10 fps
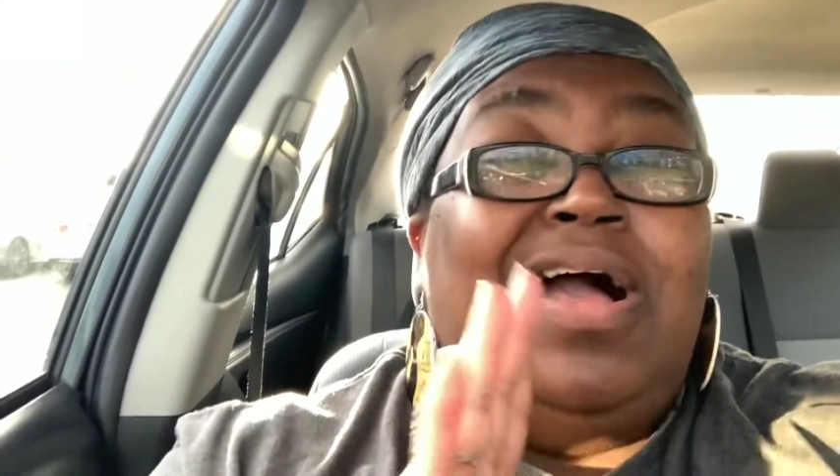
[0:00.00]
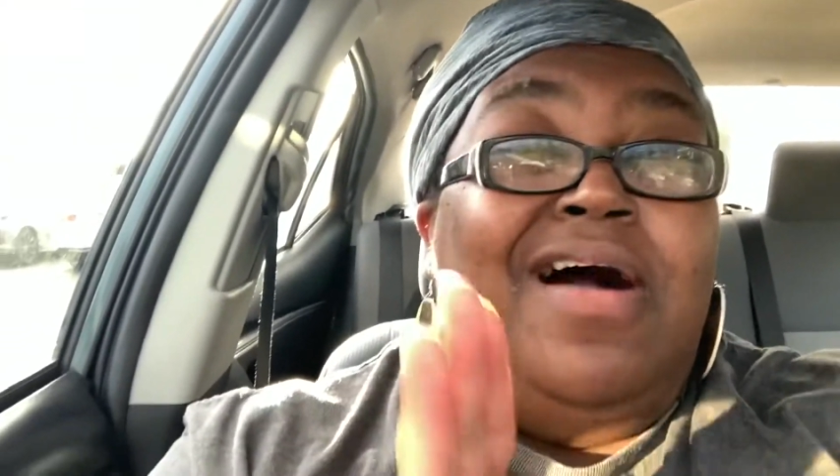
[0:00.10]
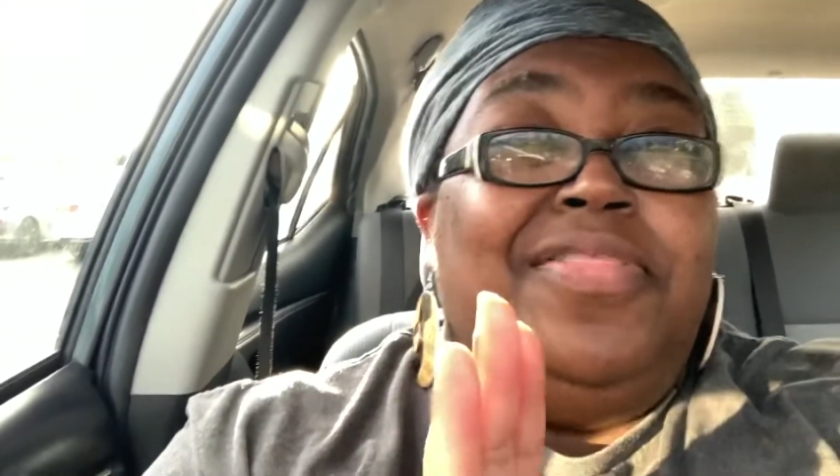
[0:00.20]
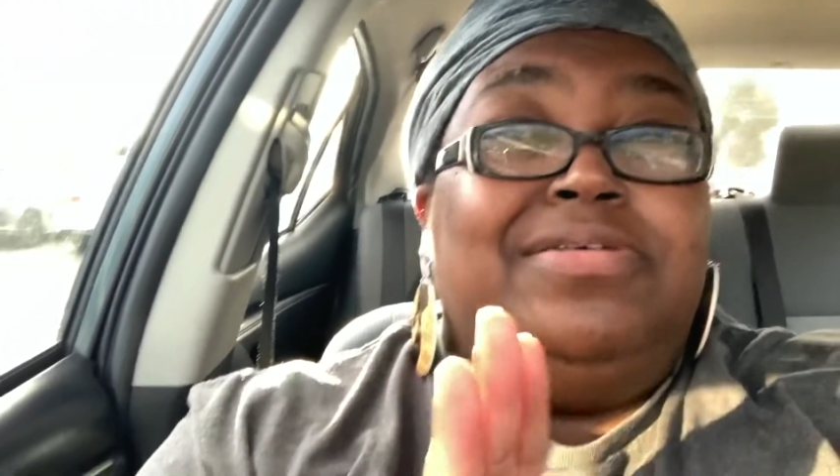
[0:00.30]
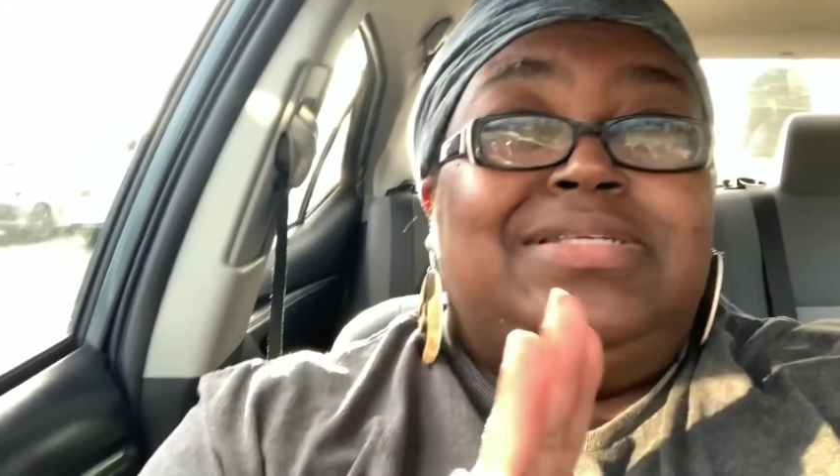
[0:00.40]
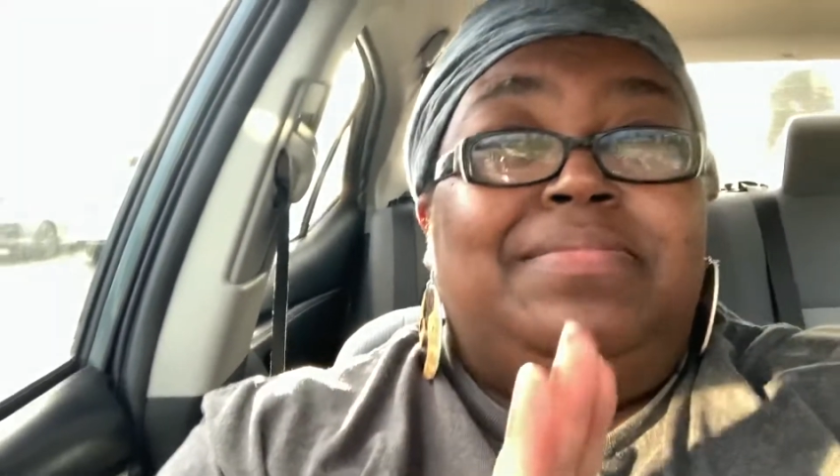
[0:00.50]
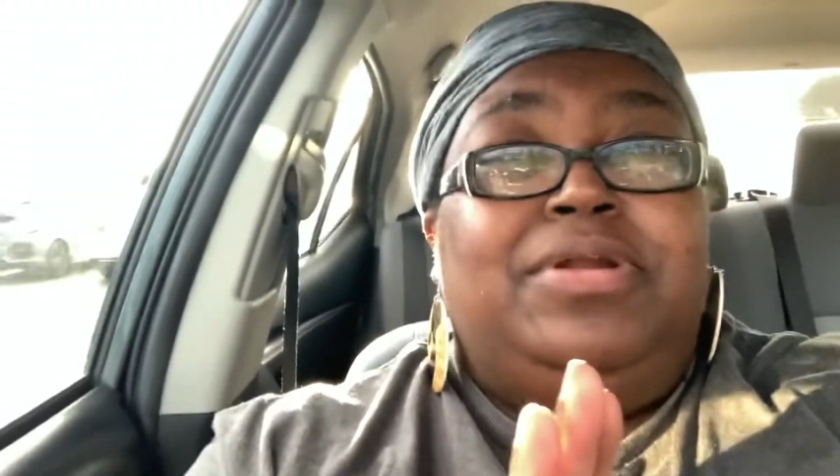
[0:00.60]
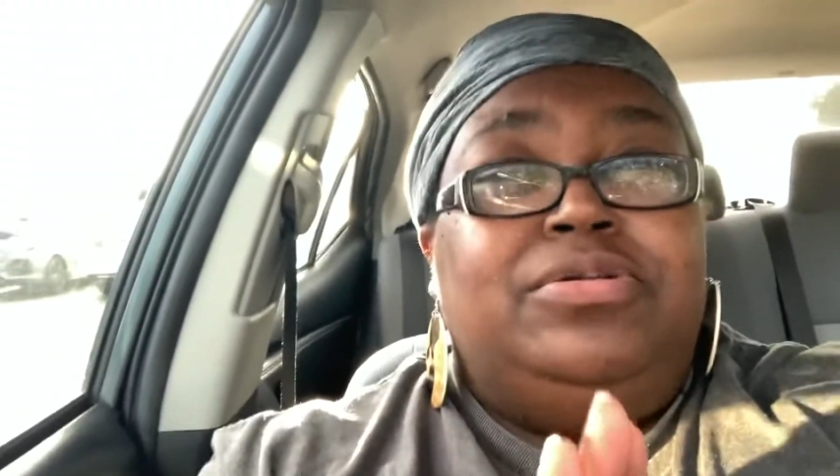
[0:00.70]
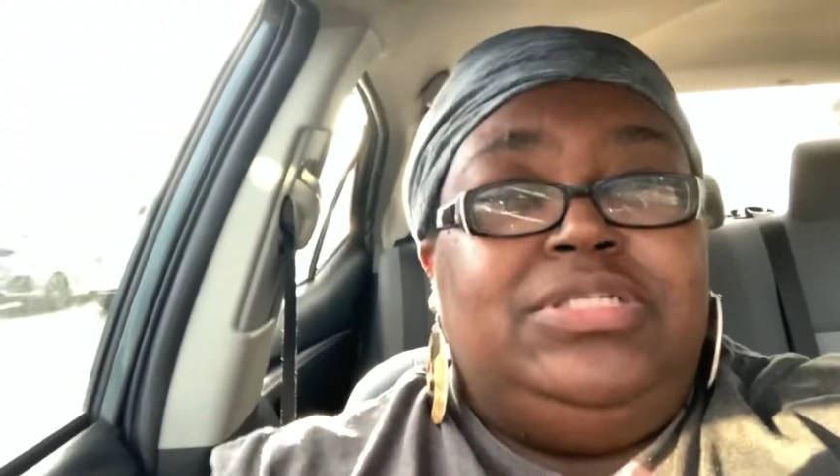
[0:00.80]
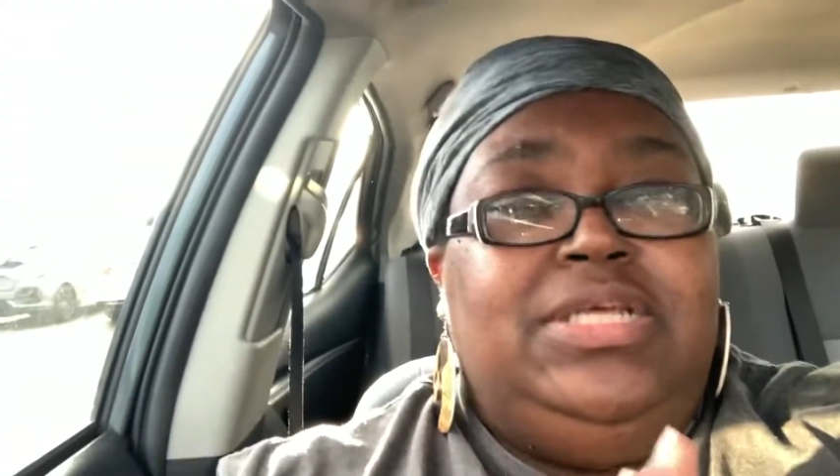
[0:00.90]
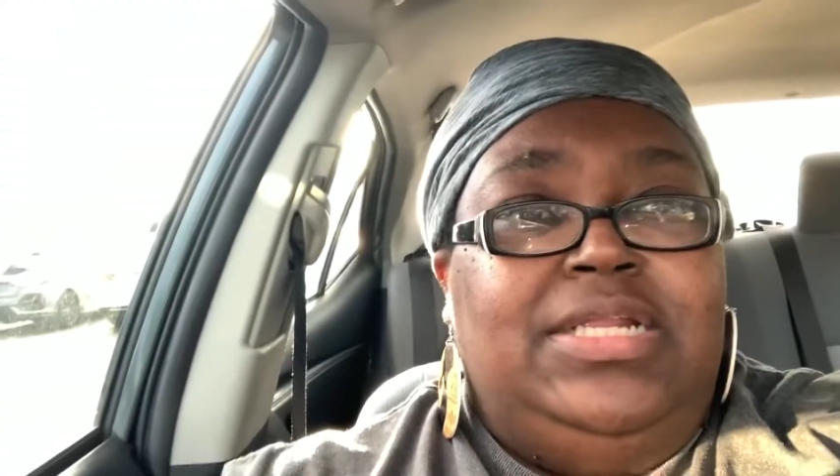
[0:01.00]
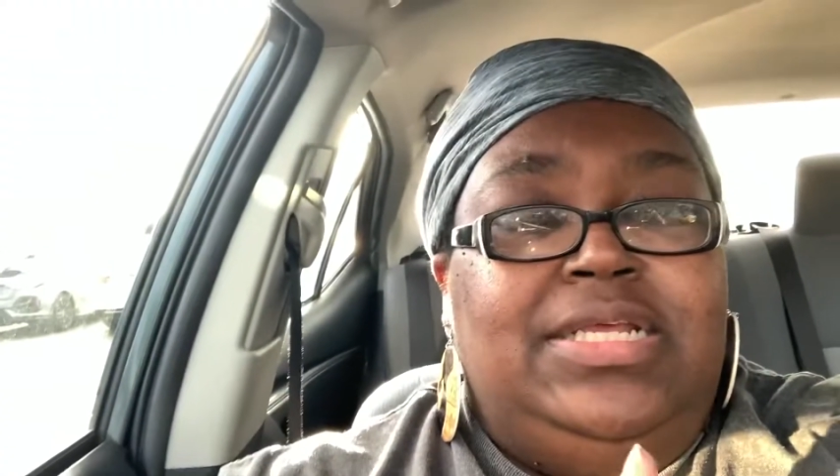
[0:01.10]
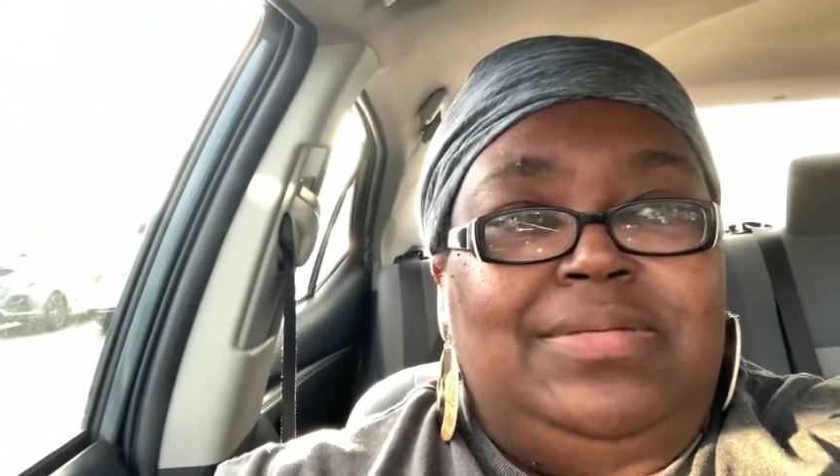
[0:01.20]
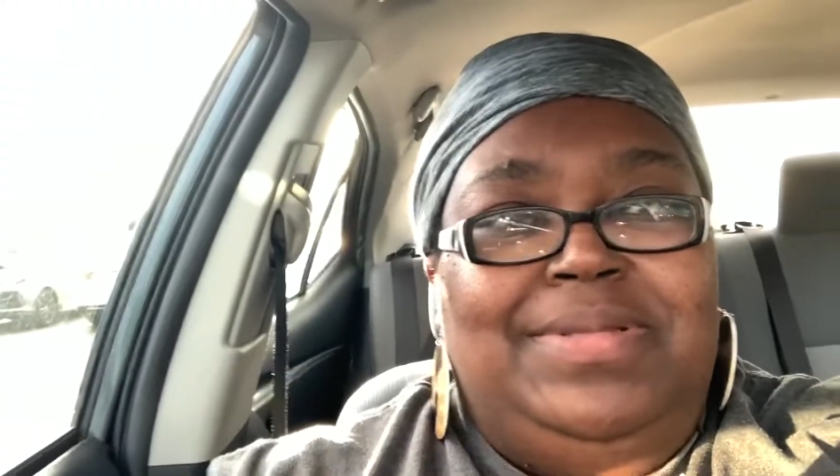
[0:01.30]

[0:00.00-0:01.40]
Although some notes did need